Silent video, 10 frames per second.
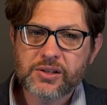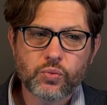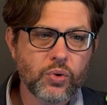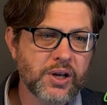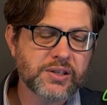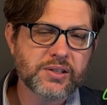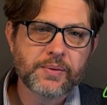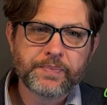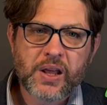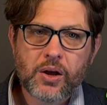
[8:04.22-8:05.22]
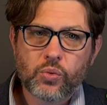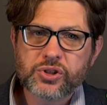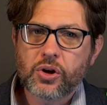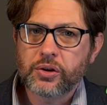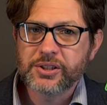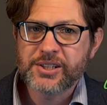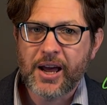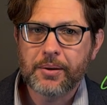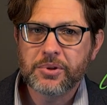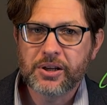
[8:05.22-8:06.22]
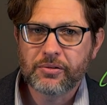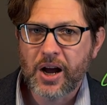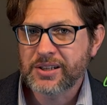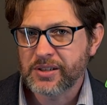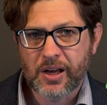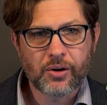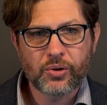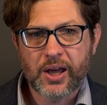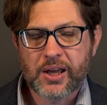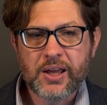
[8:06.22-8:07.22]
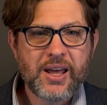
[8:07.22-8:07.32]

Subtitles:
was what's called a tabula rasa, okay,